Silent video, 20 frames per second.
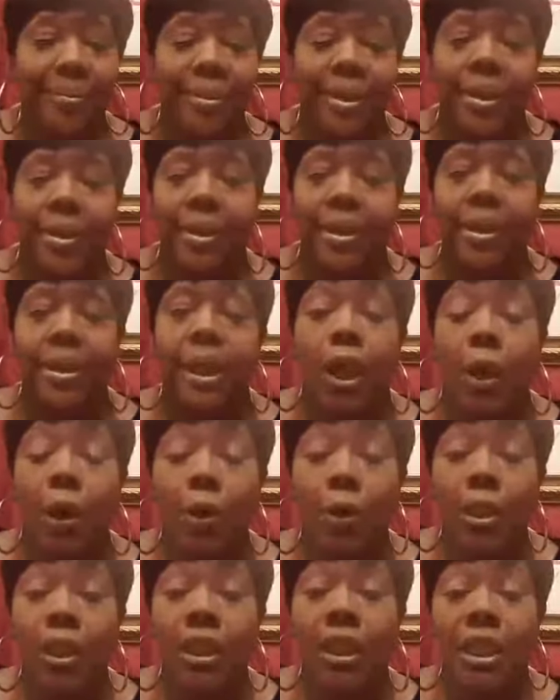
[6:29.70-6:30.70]
slow
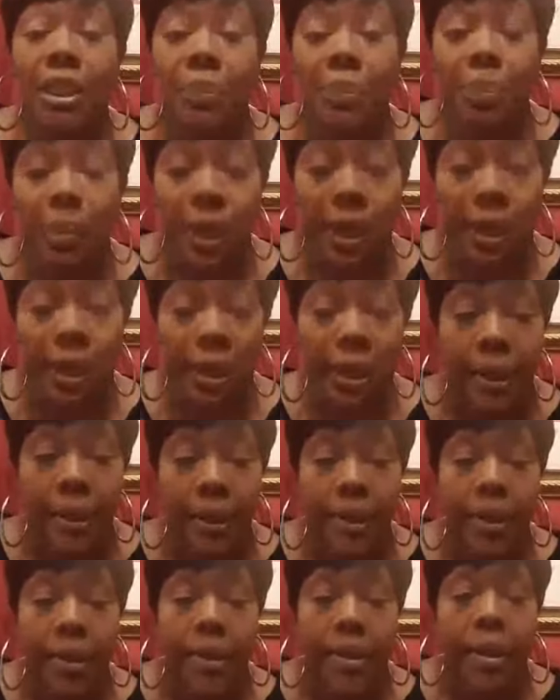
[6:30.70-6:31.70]
to speak,
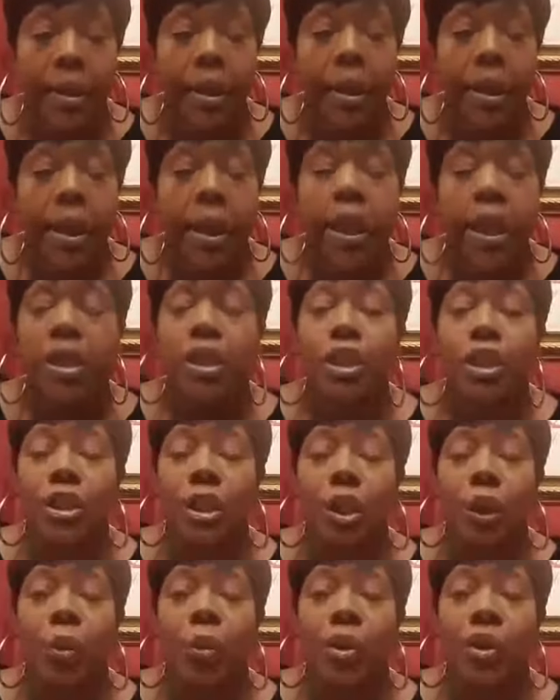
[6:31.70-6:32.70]
and
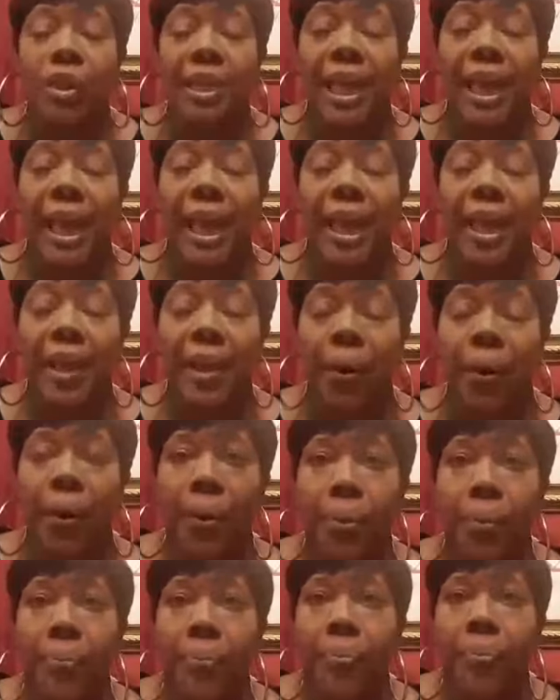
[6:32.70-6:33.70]
slower to anger."
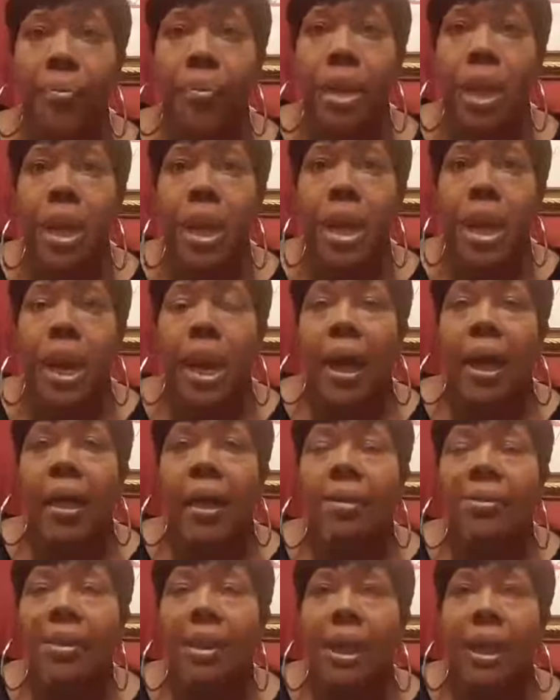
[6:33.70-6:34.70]
And
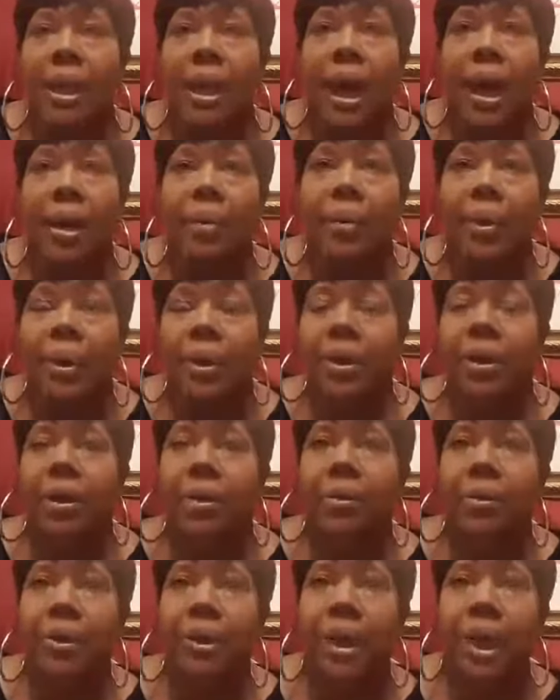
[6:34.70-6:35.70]
I was like, God, well, you
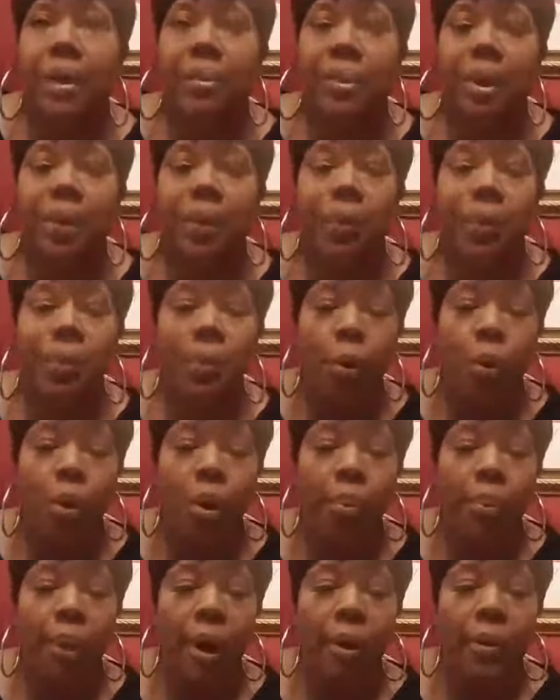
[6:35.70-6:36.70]
know, tell me more
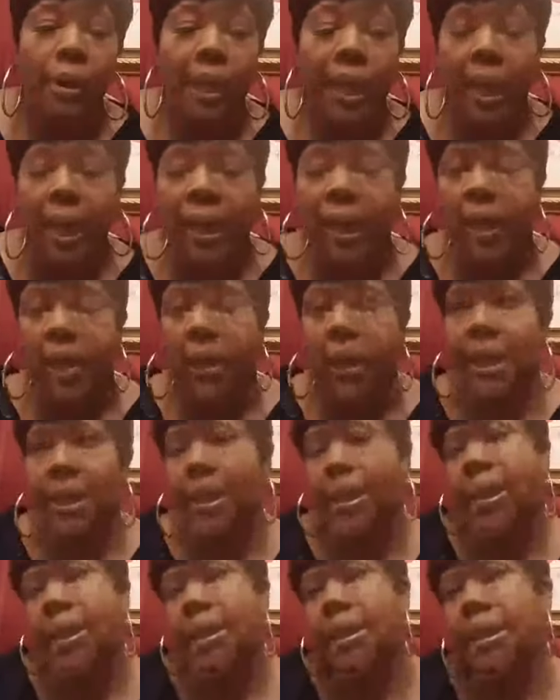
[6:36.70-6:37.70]
about that. And then
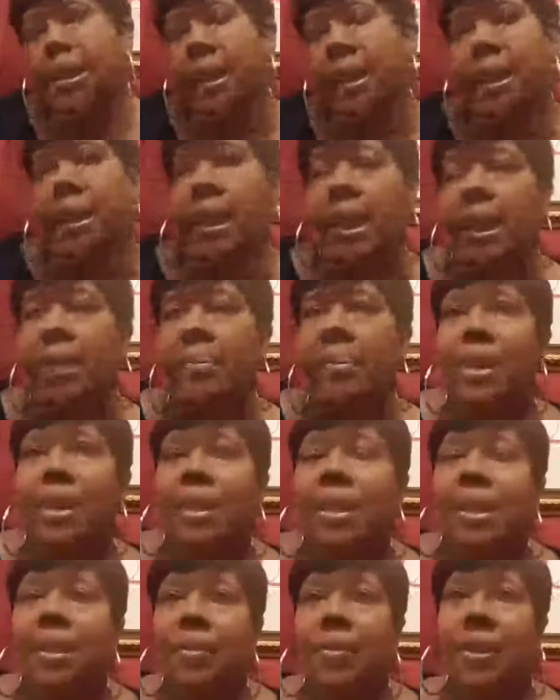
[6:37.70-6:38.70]
he led me
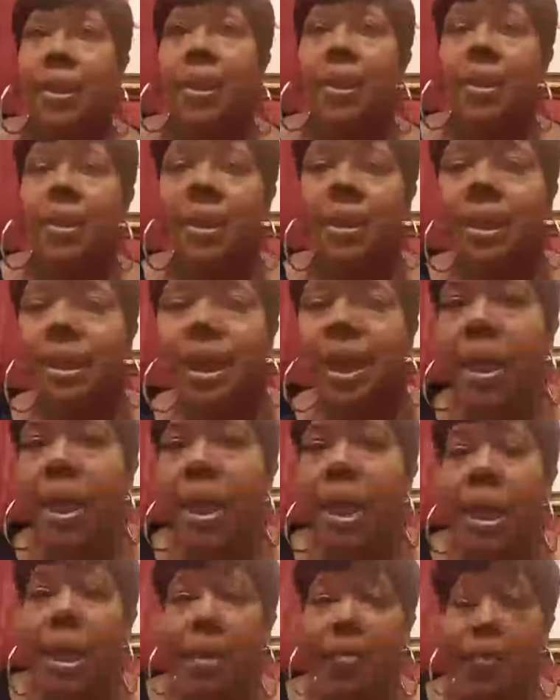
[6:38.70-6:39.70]
to this.
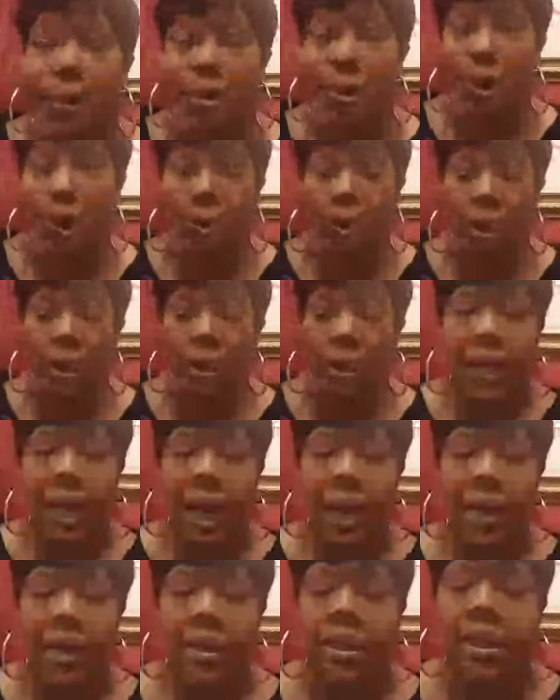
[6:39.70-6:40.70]
If you notice,
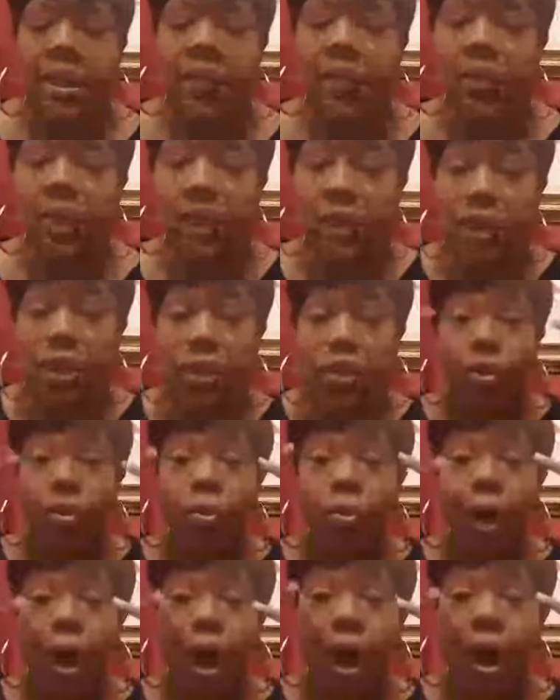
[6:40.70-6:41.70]
God has given us
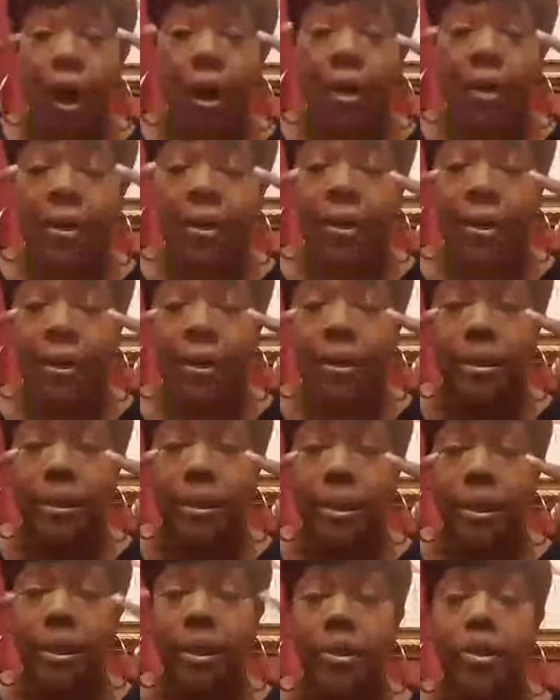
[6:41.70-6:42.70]
two eyes,
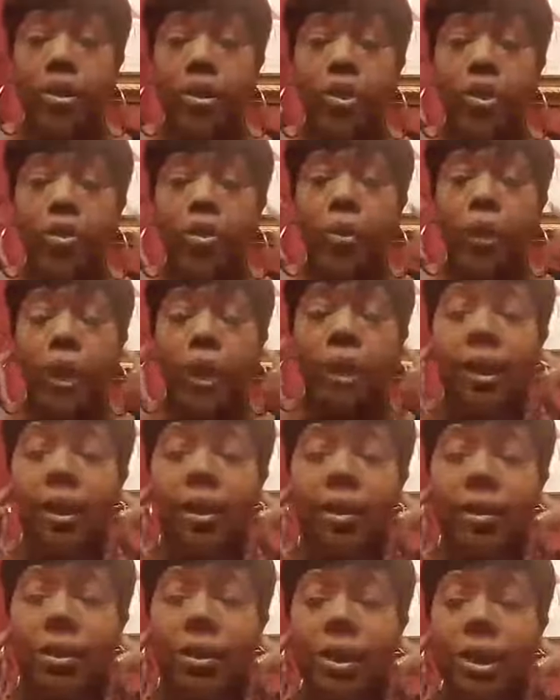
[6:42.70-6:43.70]
two
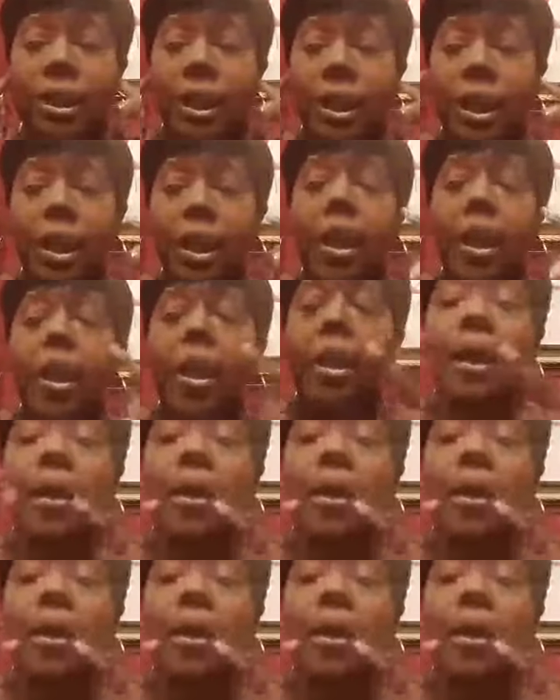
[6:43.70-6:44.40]
ears, and